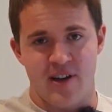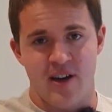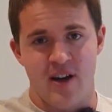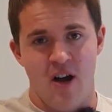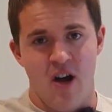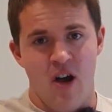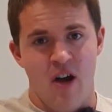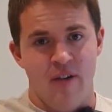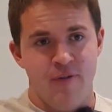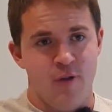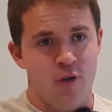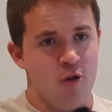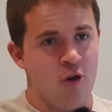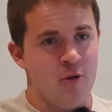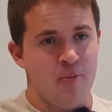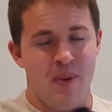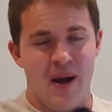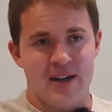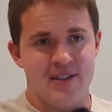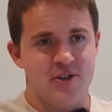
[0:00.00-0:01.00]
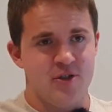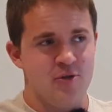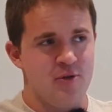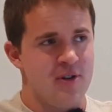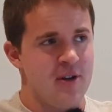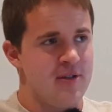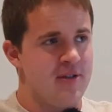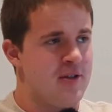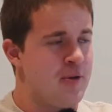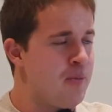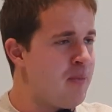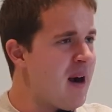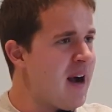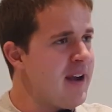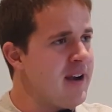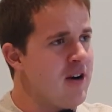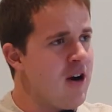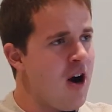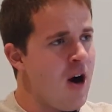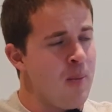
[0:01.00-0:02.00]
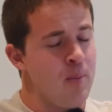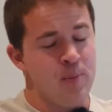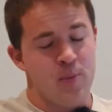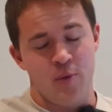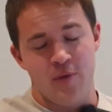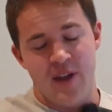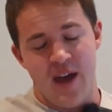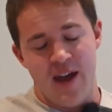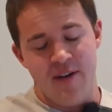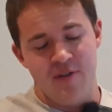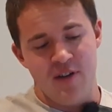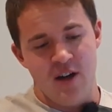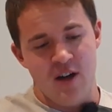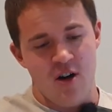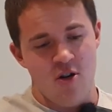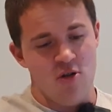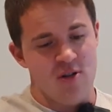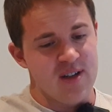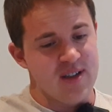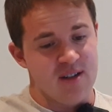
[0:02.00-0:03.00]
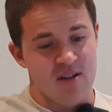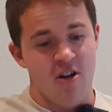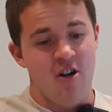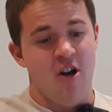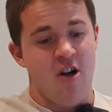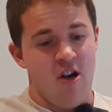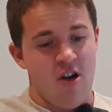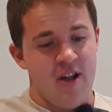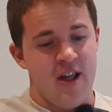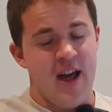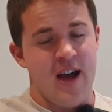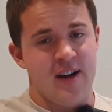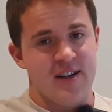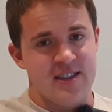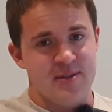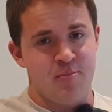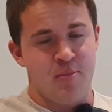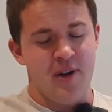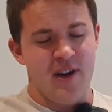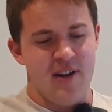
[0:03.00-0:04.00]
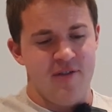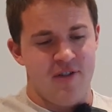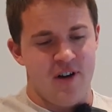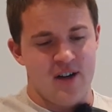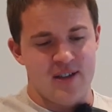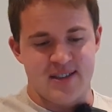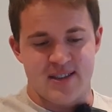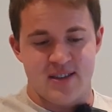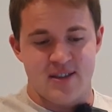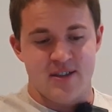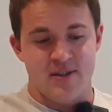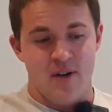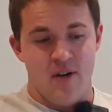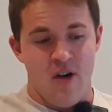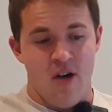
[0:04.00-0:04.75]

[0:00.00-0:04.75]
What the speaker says: If you look back to the Dubai comp with the heavy yoke, he's pretty fast.